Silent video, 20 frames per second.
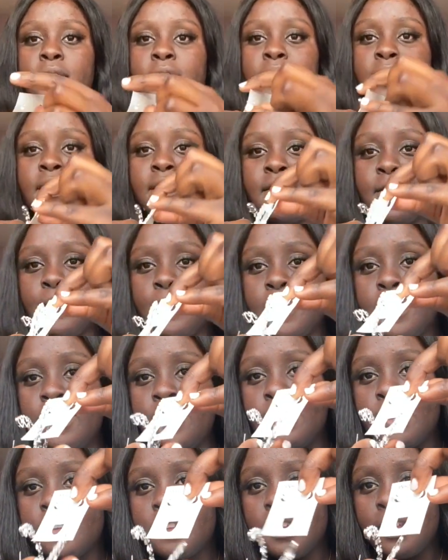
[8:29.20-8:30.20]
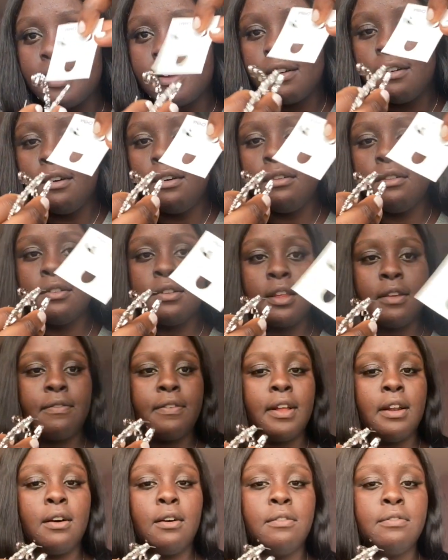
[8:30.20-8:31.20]
this is what it looks like. Oh, they
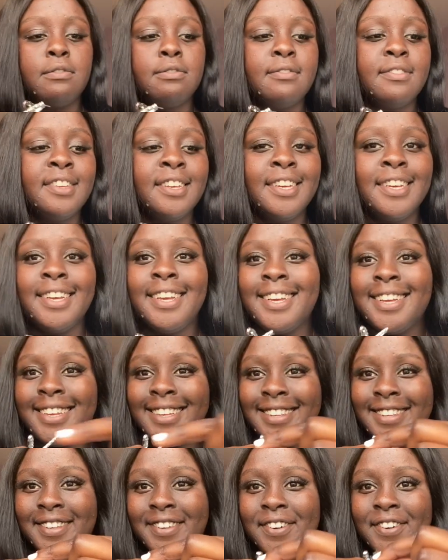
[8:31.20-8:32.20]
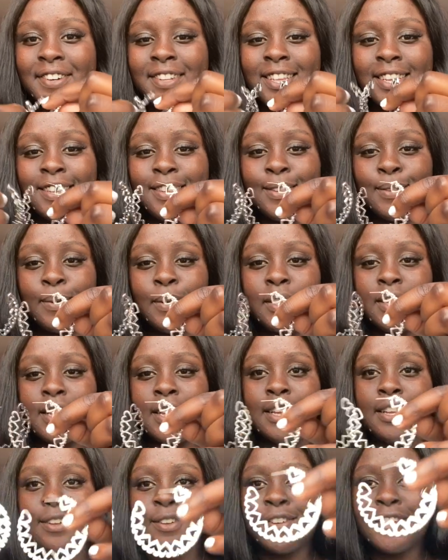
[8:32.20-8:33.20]
fell off. So, this is what
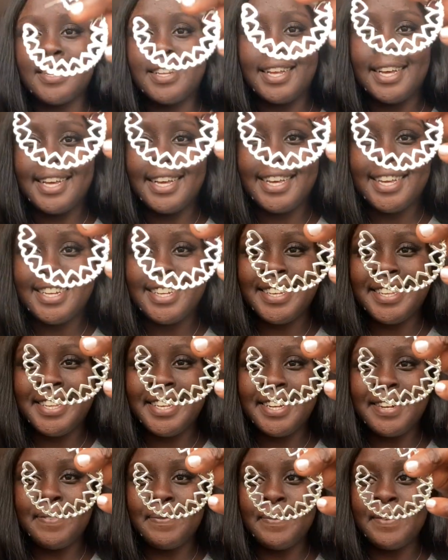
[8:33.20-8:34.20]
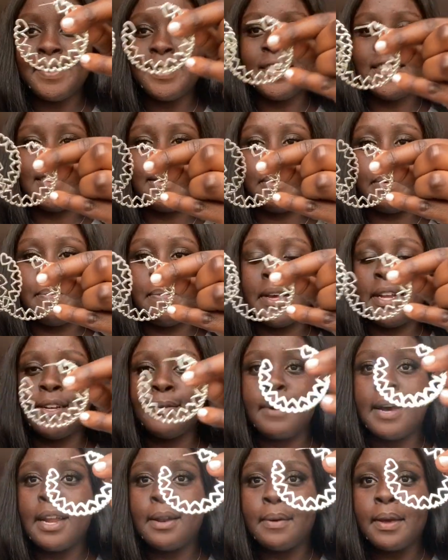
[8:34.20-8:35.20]
it looks like. Do you see them? This is a bit bent,
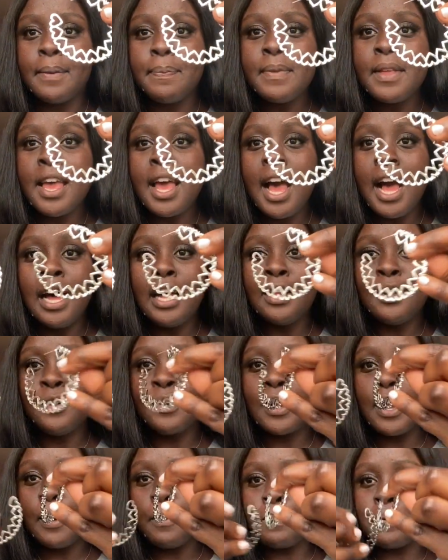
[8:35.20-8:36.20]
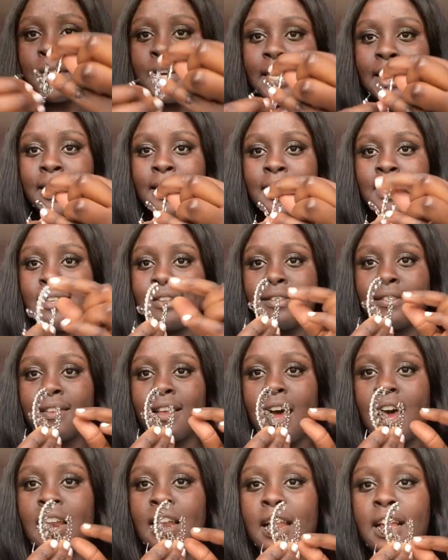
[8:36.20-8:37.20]
but anyway. Look how pretty it is.
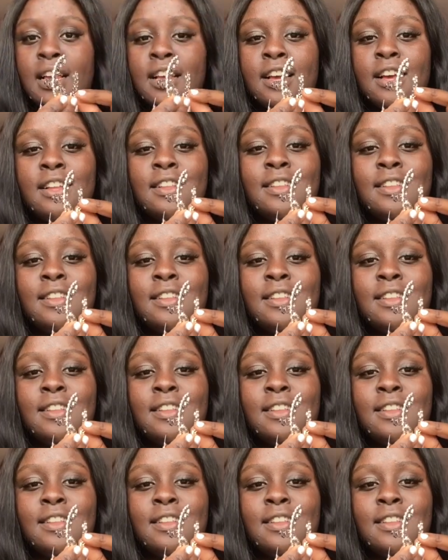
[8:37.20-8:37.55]
And, like,